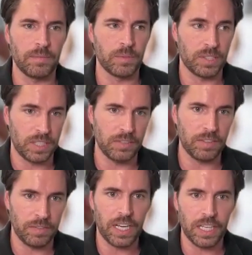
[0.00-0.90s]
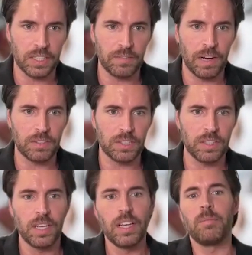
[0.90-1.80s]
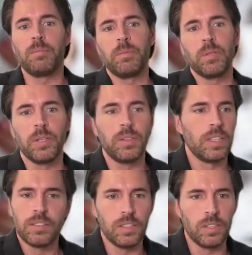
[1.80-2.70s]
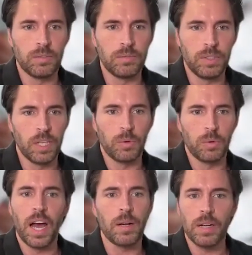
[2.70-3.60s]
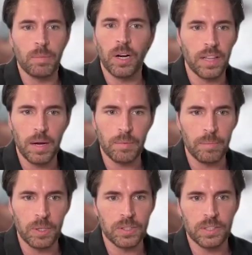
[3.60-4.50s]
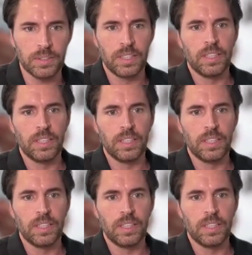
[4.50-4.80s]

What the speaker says: received a vacation voucher and people who, were not a part of that promotion,